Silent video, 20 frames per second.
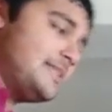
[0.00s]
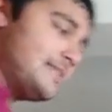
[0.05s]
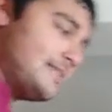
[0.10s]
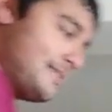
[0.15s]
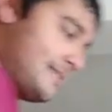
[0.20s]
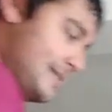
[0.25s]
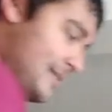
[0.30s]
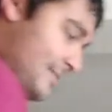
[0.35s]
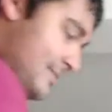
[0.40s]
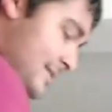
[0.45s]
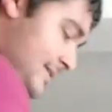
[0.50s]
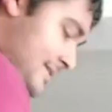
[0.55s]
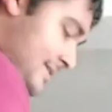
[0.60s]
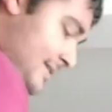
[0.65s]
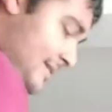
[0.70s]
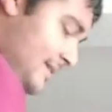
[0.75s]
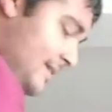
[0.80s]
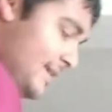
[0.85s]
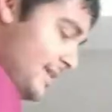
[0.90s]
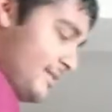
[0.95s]
that tells us
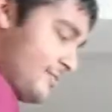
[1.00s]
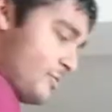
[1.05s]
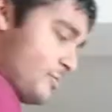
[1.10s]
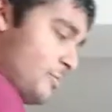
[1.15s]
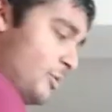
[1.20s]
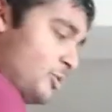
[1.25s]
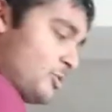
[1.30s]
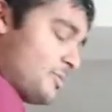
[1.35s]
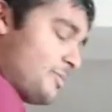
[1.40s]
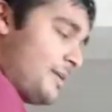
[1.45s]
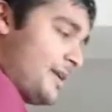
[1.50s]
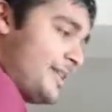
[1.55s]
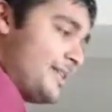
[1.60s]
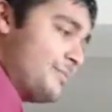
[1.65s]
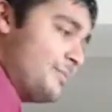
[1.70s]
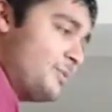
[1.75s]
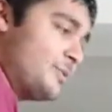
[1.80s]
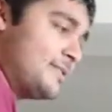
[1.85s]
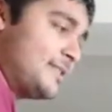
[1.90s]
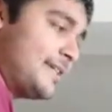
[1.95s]
that if you multiply
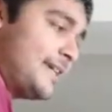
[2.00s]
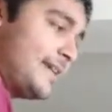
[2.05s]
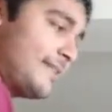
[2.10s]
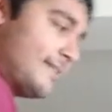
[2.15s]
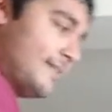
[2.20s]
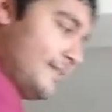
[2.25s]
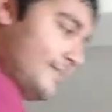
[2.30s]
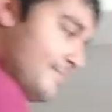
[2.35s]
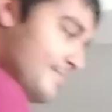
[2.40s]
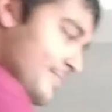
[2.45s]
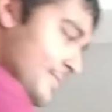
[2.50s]
them all together,